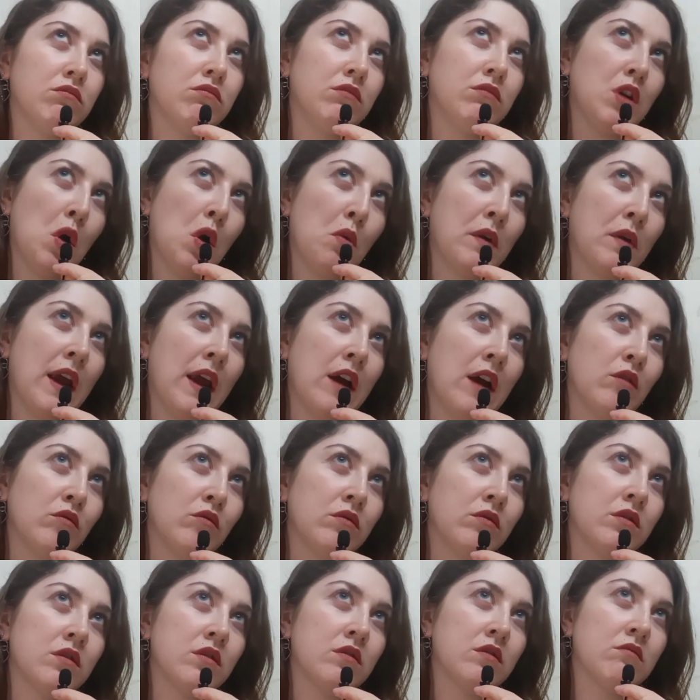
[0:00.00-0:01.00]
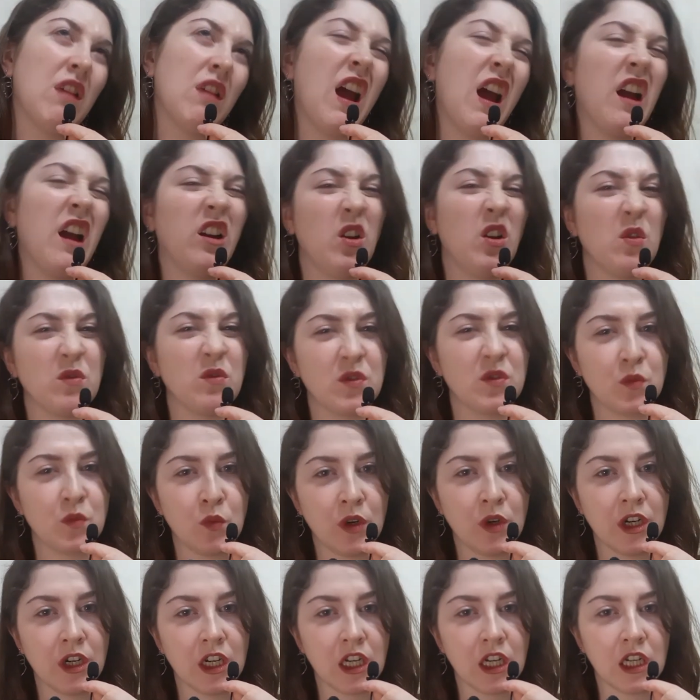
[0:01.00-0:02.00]
going out and going to
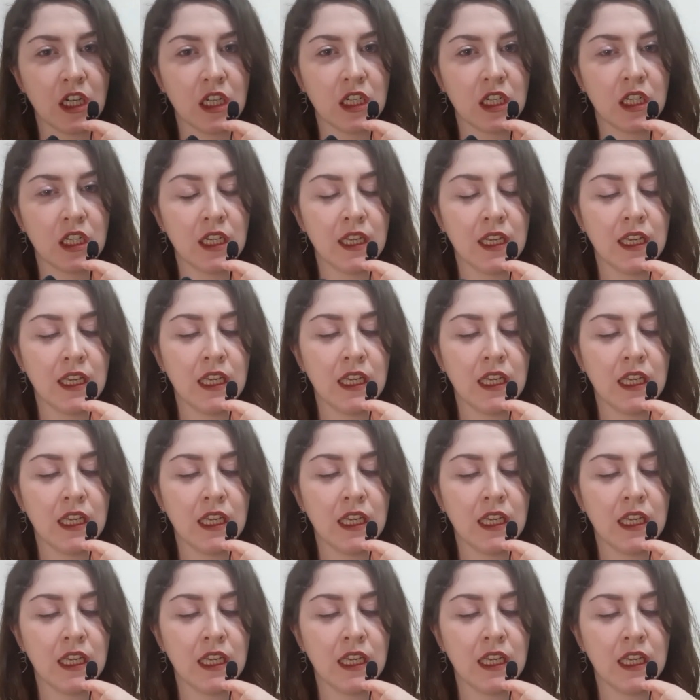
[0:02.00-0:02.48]
work.